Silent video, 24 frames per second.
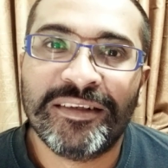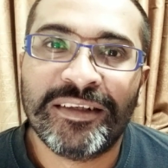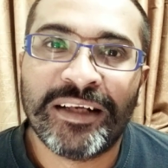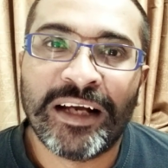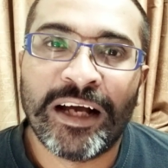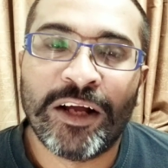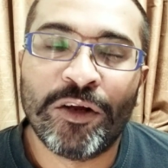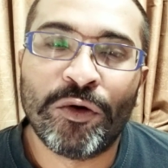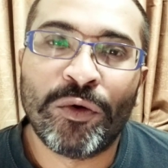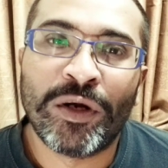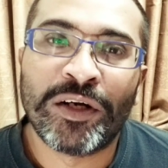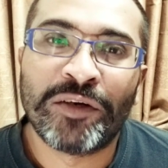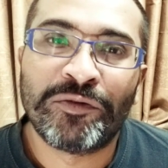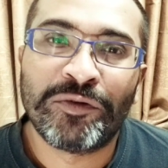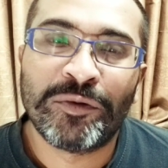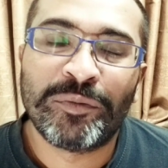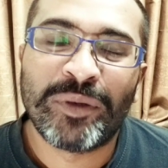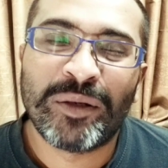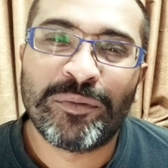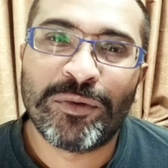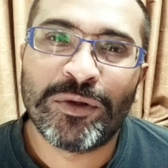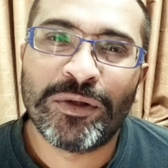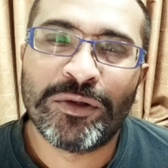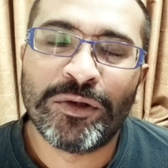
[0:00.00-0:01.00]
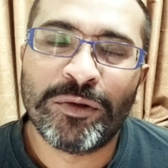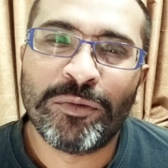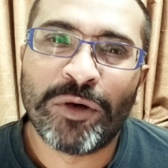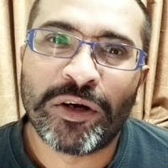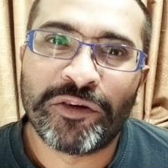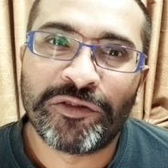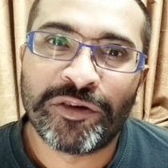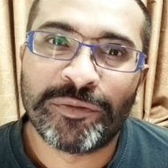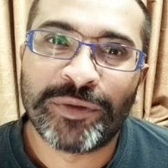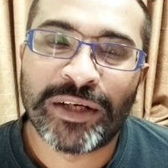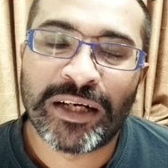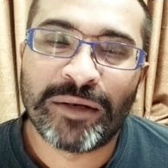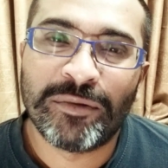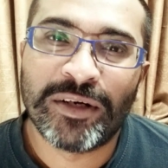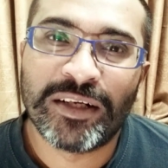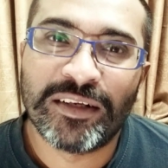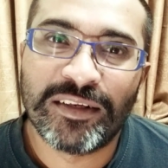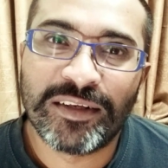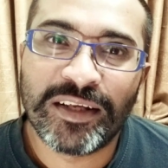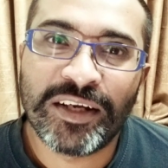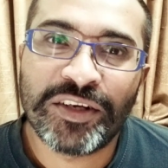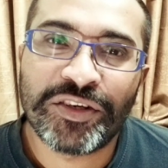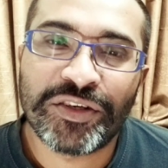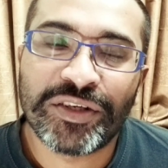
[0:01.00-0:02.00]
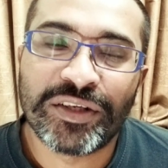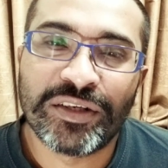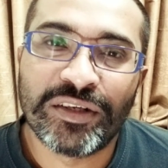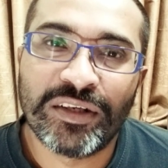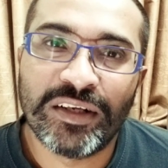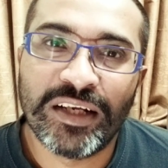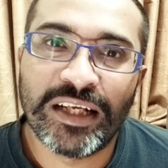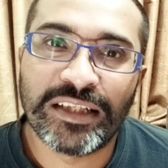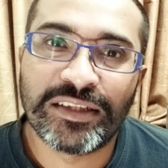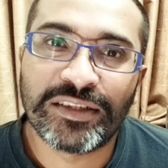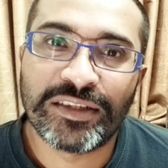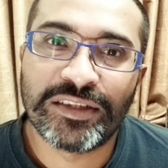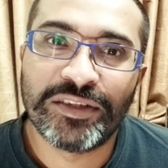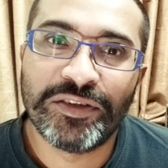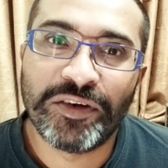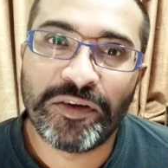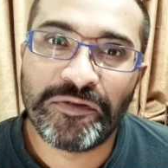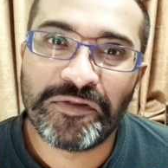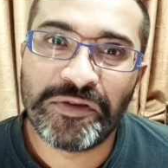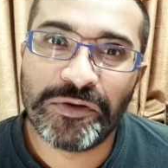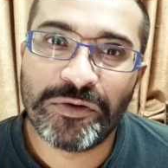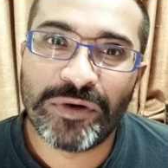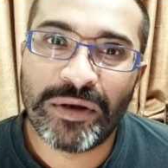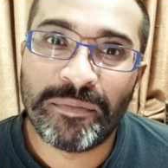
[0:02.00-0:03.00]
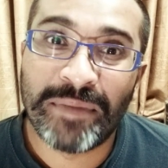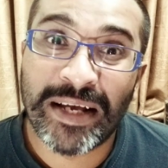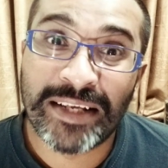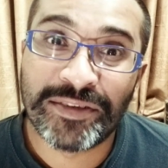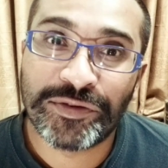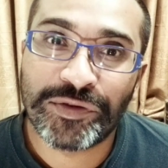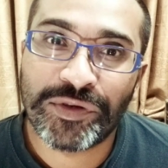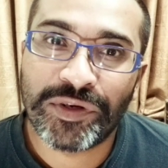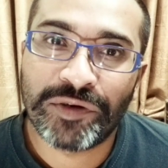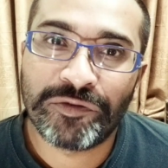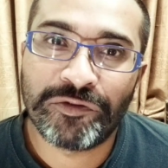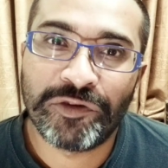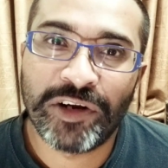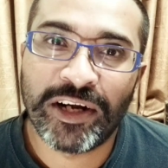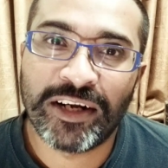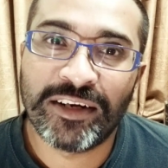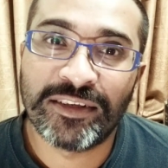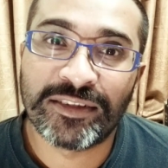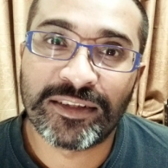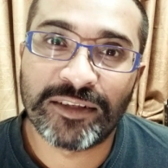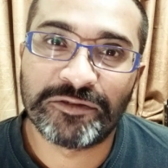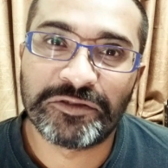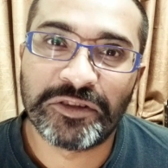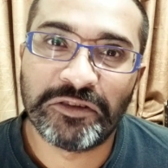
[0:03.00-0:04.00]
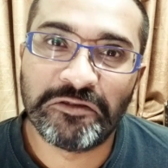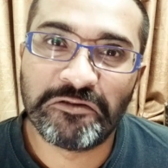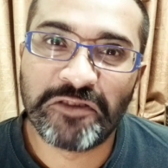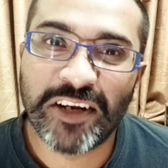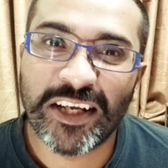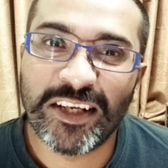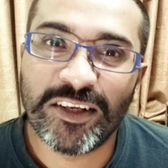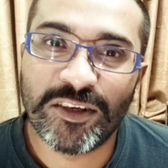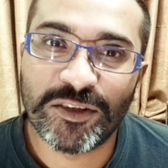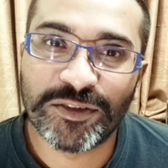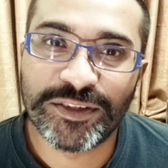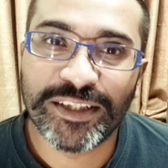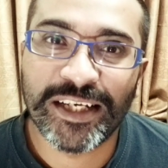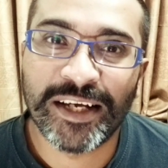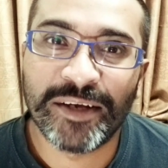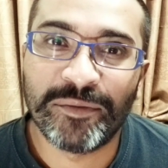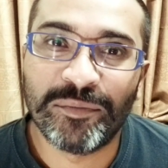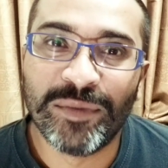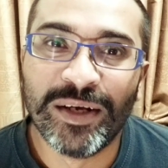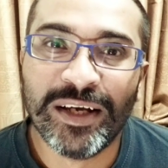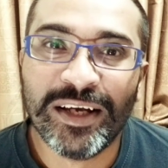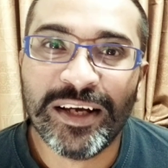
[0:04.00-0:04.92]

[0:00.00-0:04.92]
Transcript: Hello wonderful people, good morning from Dhaka, Bangladesh. Let's review a Mancera fragrance after a very long time.